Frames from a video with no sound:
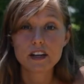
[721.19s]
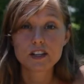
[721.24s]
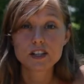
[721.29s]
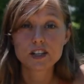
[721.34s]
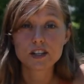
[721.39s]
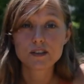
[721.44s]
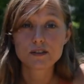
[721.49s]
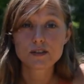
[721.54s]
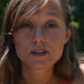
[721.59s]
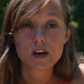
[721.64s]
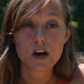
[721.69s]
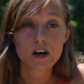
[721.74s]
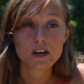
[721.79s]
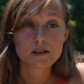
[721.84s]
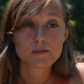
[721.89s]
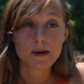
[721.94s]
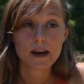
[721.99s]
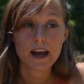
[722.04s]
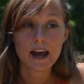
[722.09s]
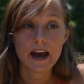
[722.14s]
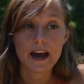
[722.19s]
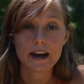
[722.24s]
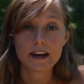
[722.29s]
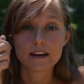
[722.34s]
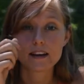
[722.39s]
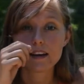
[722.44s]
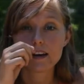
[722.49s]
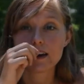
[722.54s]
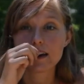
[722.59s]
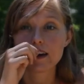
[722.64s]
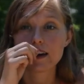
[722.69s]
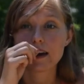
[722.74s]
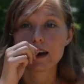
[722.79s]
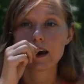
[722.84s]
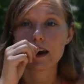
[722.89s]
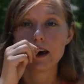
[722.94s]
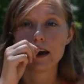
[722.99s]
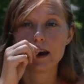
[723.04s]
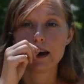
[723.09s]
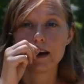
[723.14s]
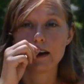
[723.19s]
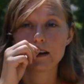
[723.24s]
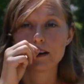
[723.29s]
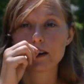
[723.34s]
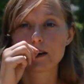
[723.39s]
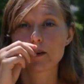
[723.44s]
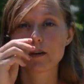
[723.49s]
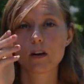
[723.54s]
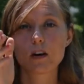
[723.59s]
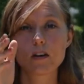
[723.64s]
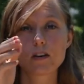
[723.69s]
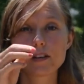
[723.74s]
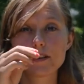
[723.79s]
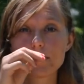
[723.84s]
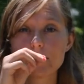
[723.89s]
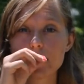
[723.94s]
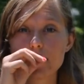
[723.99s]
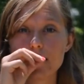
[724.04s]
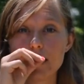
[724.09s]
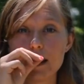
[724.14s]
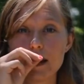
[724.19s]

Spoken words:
issues caused by acne, and there were all different